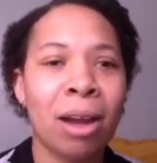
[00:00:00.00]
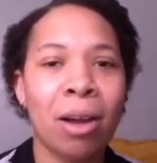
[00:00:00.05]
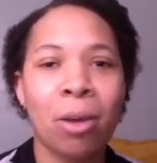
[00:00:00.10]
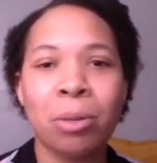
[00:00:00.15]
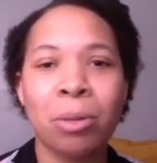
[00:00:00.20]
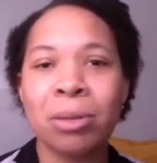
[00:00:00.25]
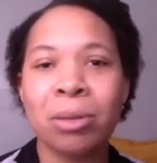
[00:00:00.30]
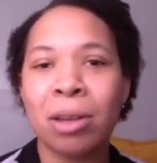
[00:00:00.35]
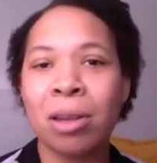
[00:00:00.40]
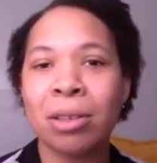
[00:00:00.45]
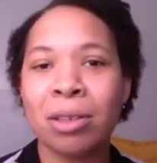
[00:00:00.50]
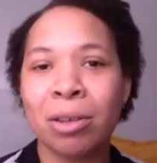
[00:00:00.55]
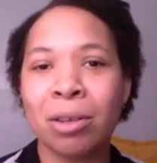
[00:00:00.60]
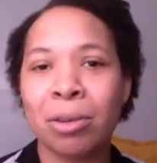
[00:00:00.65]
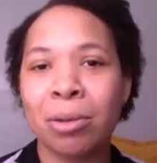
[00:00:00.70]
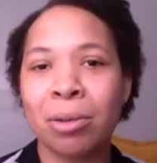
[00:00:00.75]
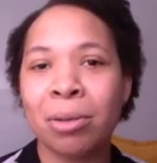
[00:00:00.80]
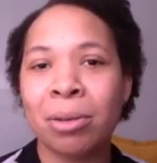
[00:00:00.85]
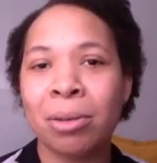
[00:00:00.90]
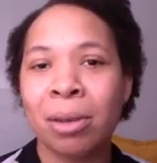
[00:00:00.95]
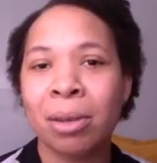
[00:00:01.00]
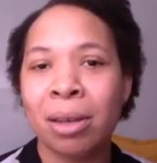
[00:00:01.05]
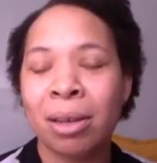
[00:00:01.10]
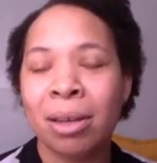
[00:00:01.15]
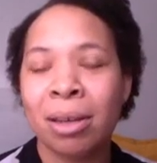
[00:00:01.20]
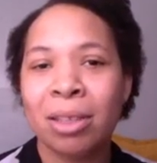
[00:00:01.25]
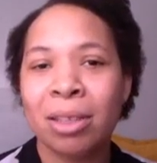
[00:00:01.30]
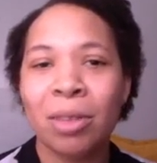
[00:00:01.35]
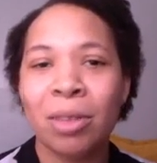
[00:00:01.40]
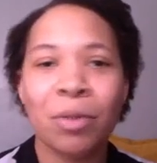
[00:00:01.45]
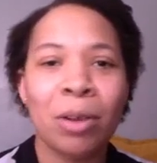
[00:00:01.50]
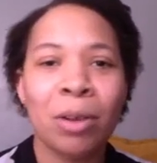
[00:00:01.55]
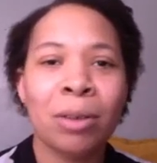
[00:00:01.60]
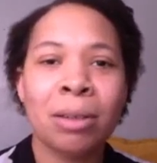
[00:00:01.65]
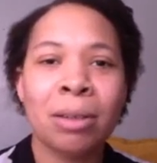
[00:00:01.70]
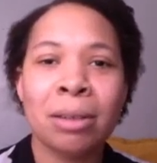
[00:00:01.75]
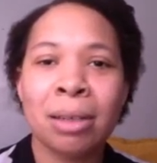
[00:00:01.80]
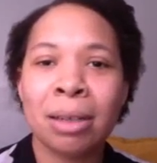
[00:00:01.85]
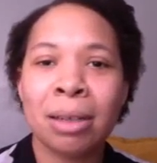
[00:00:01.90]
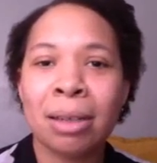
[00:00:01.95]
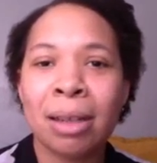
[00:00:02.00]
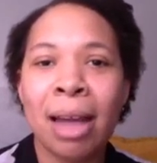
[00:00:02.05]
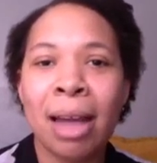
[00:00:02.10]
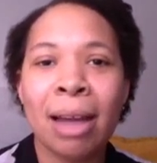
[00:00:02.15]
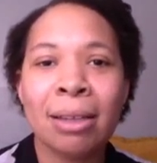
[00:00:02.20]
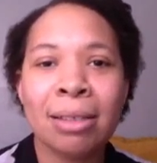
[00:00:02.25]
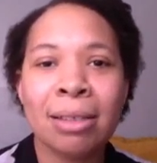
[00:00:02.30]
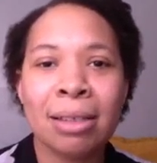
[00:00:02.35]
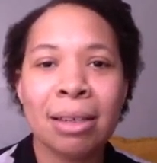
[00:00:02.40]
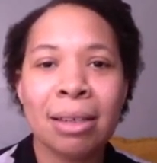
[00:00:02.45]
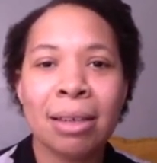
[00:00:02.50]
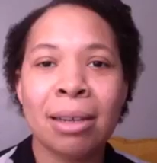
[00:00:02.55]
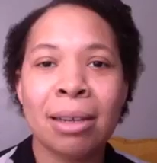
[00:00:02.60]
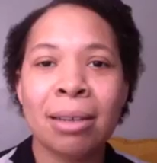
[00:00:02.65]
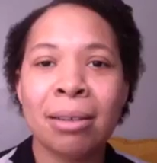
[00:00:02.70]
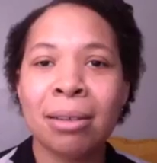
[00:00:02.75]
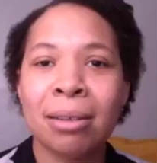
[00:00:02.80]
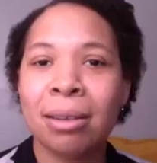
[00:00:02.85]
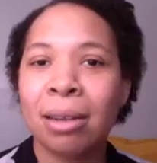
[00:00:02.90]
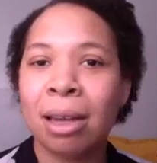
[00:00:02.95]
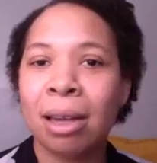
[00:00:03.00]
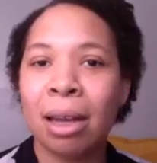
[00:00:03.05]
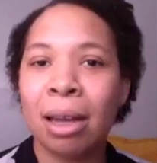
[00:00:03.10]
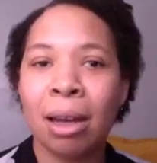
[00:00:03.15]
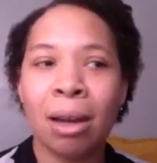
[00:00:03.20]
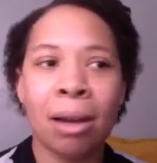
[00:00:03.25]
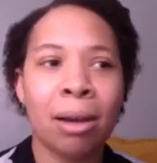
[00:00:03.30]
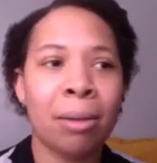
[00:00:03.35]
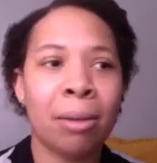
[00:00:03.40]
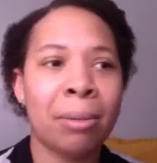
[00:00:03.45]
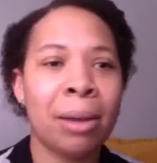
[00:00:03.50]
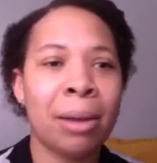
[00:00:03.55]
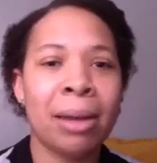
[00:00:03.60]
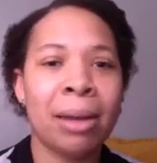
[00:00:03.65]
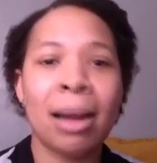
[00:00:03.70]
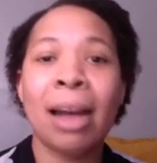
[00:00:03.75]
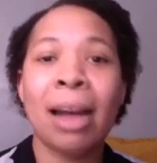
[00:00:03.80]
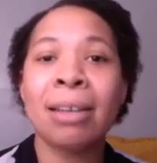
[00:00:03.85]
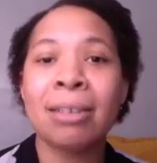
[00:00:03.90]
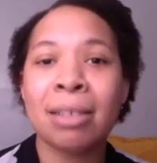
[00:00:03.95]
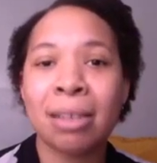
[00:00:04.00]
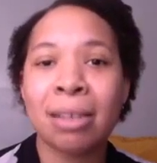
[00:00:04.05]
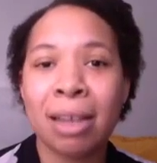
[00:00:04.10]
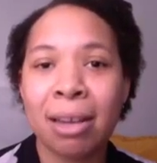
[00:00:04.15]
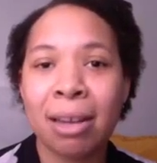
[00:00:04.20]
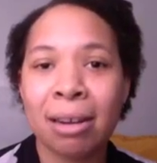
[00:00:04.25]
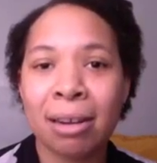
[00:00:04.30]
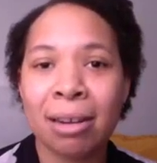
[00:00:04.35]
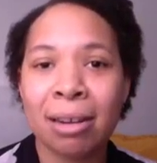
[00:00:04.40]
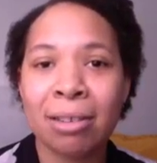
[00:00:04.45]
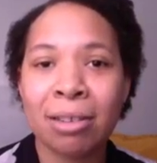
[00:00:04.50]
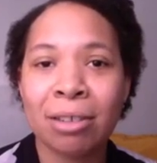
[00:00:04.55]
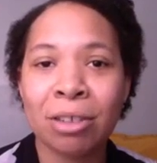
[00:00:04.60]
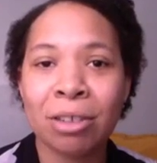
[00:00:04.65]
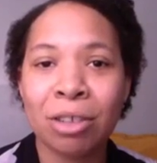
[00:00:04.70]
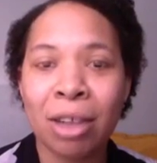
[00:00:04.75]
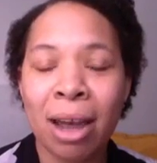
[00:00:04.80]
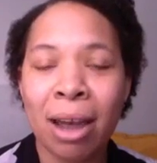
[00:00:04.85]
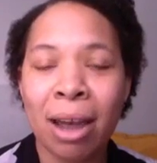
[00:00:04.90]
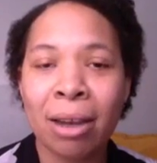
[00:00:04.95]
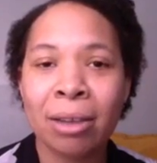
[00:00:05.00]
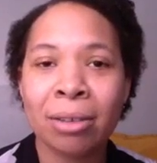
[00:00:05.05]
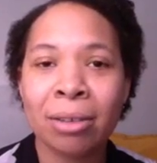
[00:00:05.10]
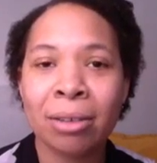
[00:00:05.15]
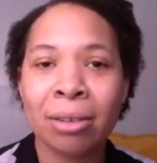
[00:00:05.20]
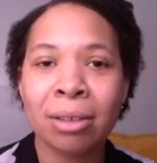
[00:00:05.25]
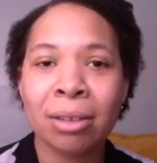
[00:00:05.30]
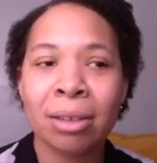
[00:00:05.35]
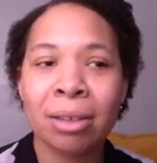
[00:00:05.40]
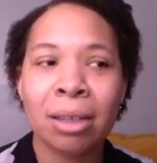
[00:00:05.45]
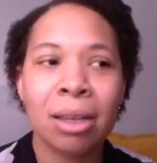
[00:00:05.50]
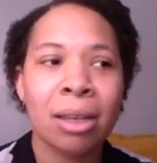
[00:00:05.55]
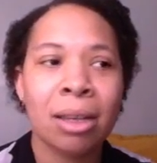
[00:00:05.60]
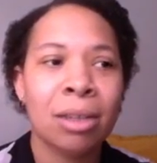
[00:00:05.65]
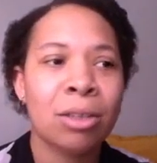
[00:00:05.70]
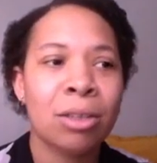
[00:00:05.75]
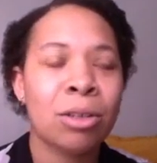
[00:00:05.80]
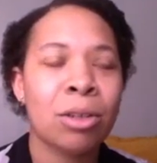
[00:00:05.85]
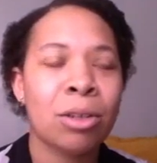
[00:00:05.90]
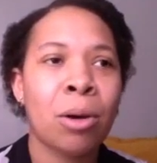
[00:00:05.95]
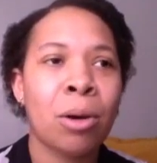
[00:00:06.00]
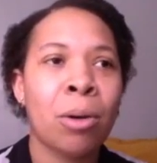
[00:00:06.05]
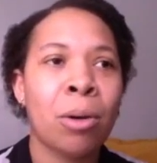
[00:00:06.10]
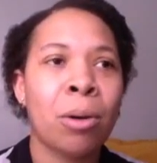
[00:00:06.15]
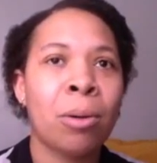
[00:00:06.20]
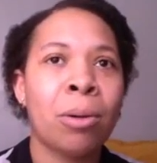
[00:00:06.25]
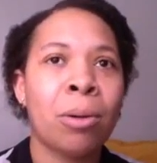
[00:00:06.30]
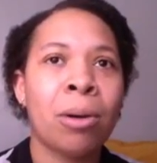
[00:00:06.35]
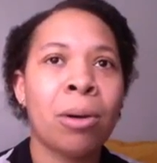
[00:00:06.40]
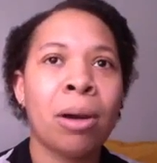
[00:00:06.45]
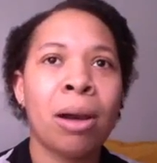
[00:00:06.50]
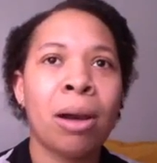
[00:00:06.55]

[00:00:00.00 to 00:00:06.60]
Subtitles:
I was also severely neglected and isolated as a child. So,